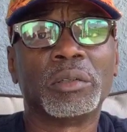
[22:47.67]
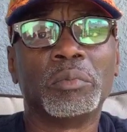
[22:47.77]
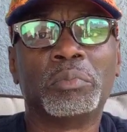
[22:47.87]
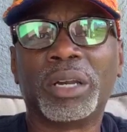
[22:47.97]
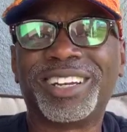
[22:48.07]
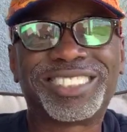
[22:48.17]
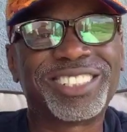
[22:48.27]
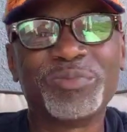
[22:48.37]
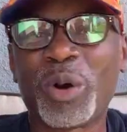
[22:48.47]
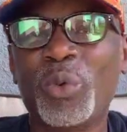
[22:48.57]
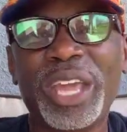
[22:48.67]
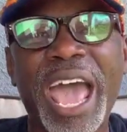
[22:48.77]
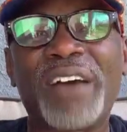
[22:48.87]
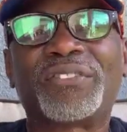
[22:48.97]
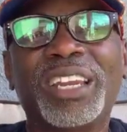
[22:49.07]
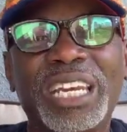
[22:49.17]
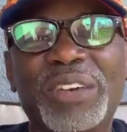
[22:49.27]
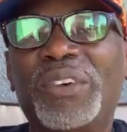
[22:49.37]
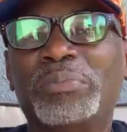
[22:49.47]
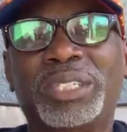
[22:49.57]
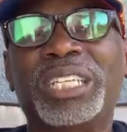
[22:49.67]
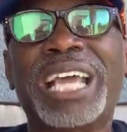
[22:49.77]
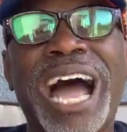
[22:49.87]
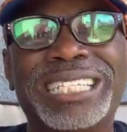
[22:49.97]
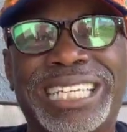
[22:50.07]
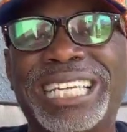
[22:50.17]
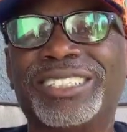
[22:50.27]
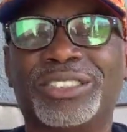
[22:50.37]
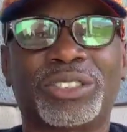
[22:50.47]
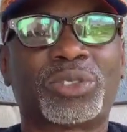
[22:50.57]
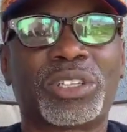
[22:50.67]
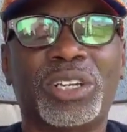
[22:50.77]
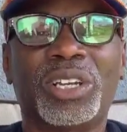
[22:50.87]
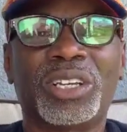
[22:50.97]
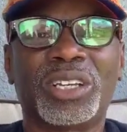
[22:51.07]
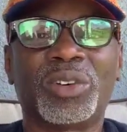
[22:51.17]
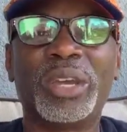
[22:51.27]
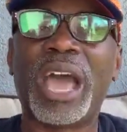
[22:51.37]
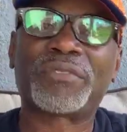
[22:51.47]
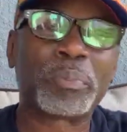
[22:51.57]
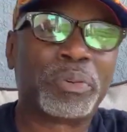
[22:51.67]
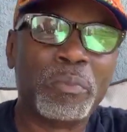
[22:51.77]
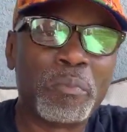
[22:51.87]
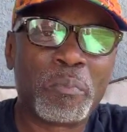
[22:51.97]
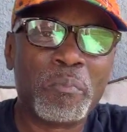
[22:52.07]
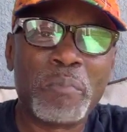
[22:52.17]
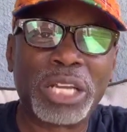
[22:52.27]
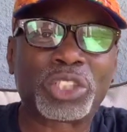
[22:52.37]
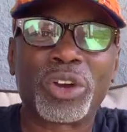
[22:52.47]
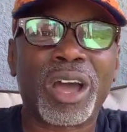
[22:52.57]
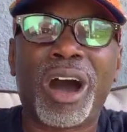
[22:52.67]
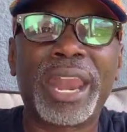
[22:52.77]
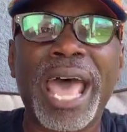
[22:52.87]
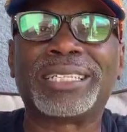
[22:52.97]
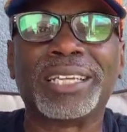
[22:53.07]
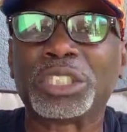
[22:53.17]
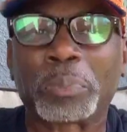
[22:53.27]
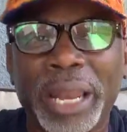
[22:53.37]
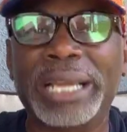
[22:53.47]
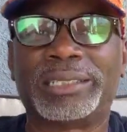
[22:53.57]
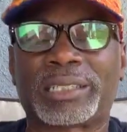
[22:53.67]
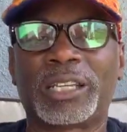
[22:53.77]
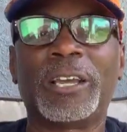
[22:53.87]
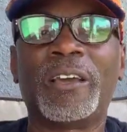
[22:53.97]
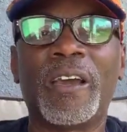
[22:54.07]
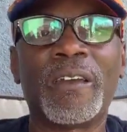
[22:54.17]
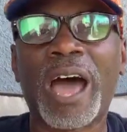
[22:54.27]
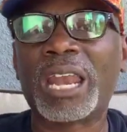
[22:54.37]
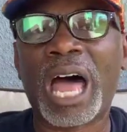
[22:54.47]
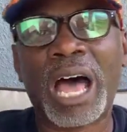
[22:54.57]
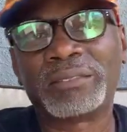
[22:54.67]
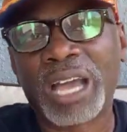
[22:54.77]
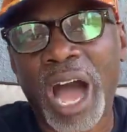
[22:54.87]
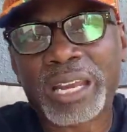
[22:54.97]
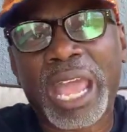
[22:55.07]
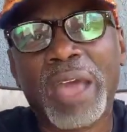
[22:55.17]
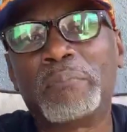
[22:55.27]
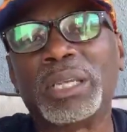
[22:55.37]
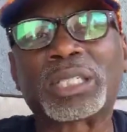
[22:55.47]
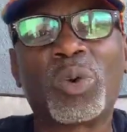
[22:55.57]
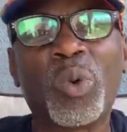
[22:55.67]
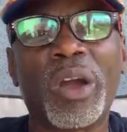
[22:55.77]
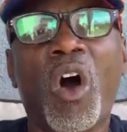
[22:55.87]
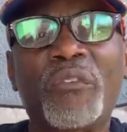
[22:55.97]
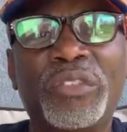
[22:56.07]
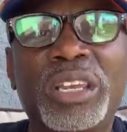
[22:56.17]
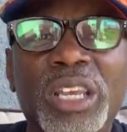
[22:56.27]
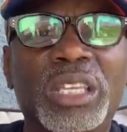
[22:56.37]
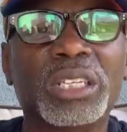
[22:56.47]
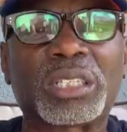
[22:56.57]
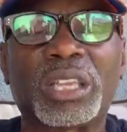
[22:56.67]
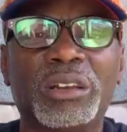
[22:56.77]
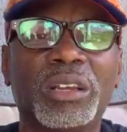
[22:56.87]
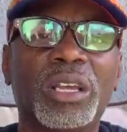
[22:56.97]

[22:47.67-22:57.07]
But we have to live up to the ideals. We have to make sure God has his place in our lives. God can't be somewhere off in the distant